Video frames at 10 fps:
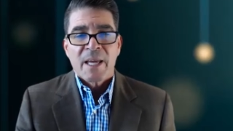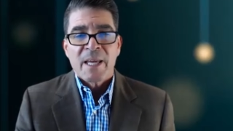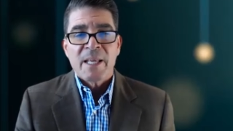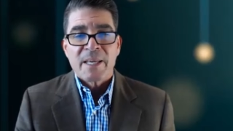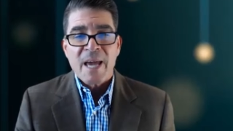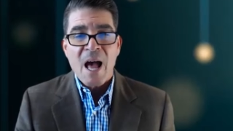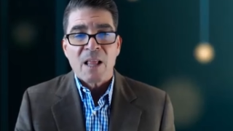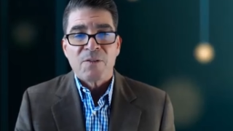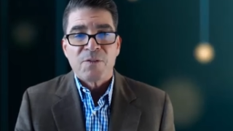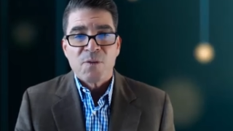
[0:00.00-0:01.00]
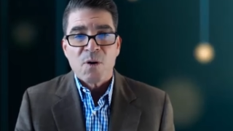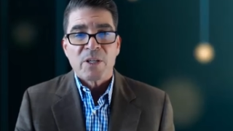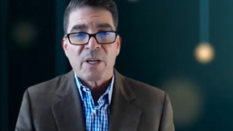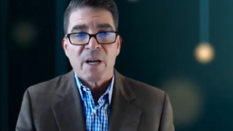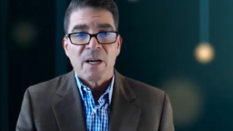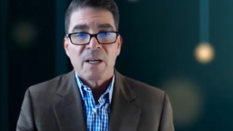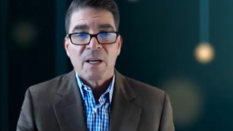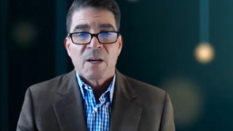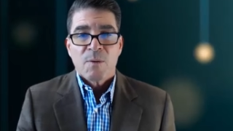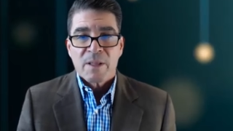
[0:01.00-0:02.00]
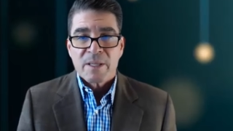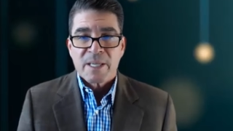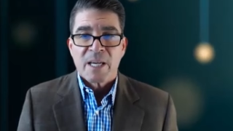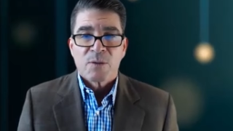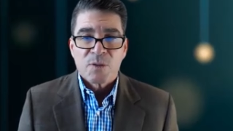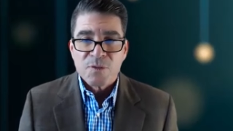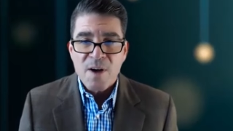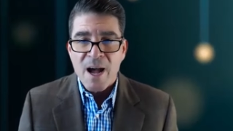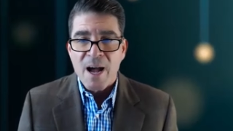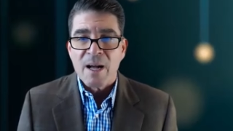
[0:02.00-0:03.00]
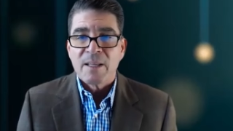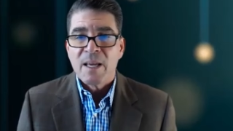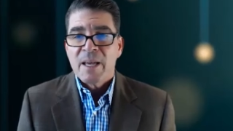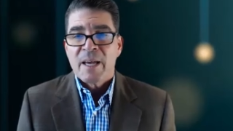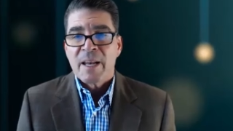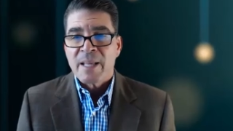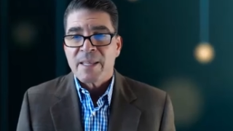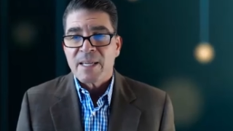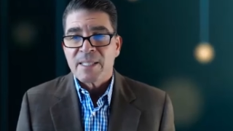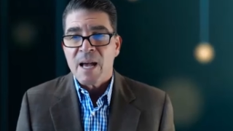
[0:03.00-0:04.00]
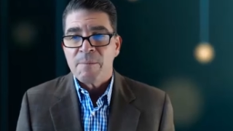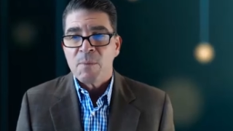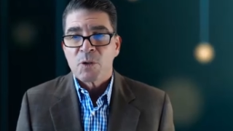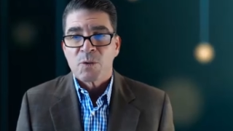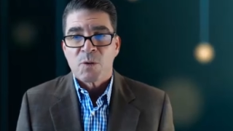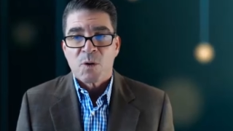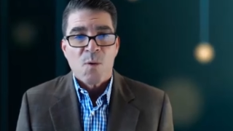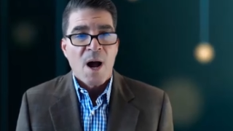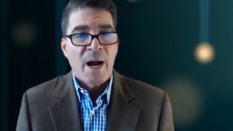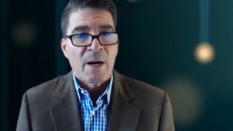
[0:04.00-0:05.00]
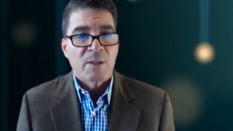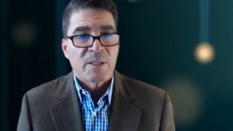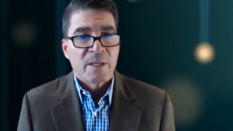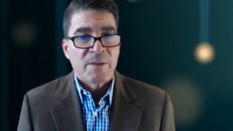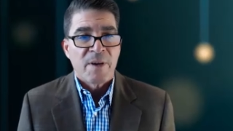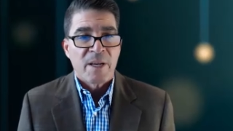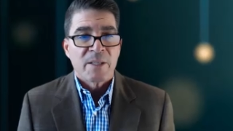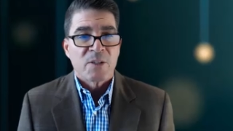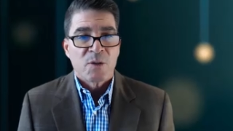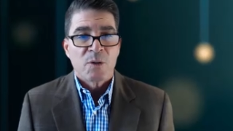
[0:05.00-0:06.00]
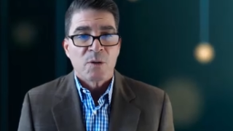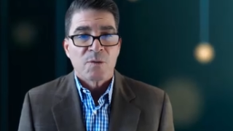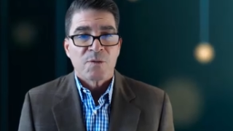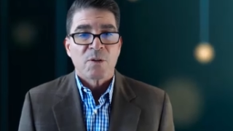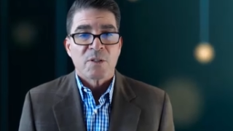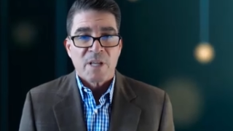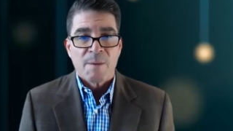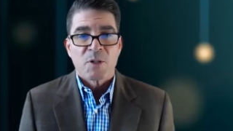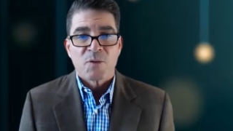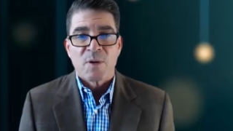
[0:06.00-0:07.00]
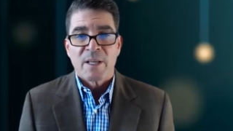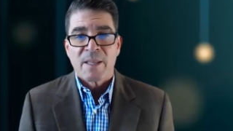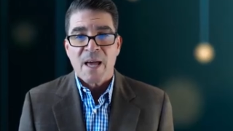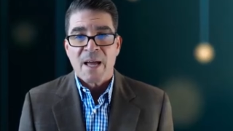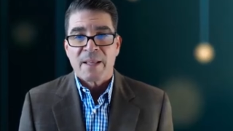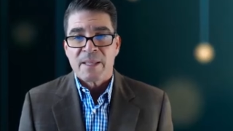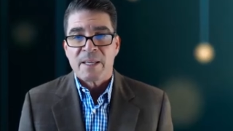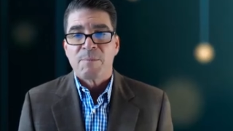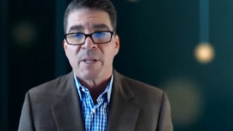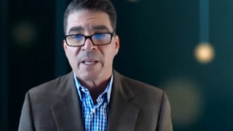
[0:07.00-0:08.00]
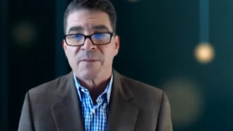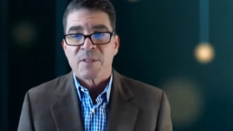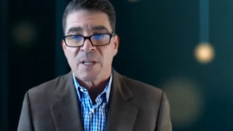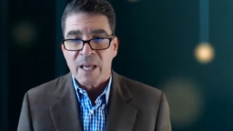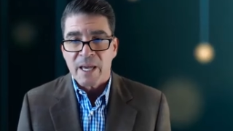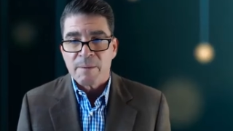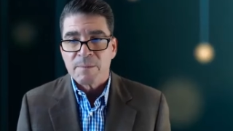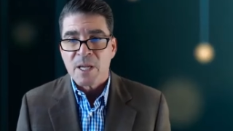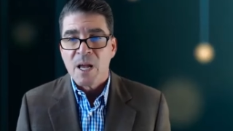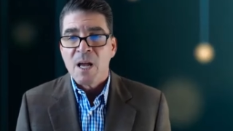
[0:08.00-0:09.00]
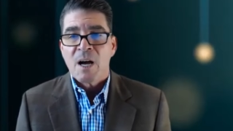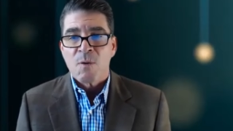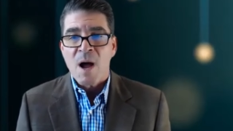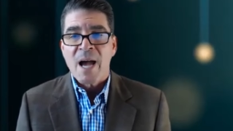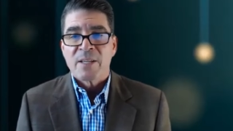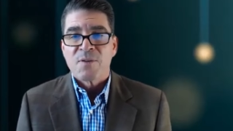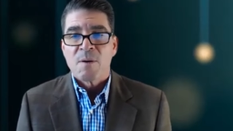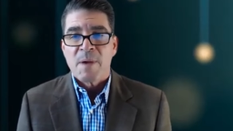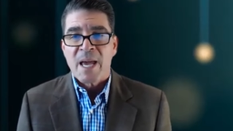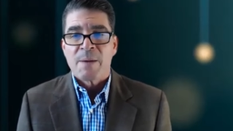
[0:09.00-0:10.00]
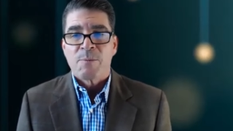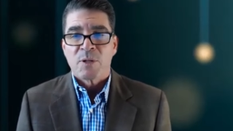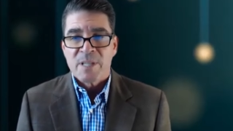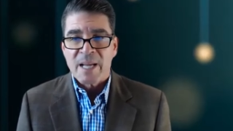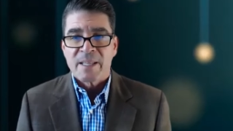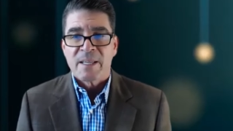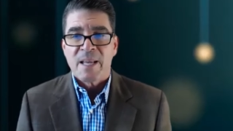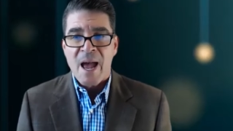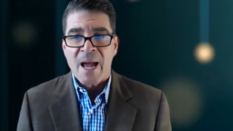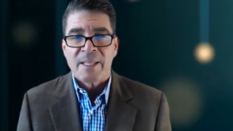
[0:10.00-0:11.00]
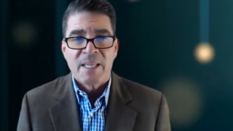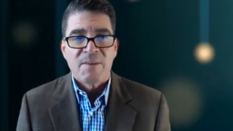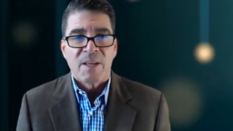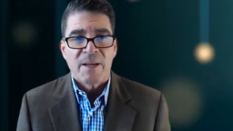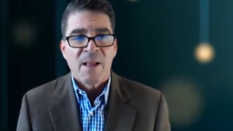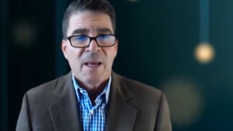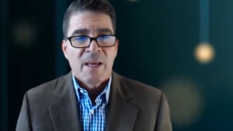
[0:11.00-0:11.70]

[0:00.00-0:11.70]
In California, where this case was filed, an anti SLAPP motion requires the defendant to first demonstrate that the plaintiff's claims arise from a protected activity.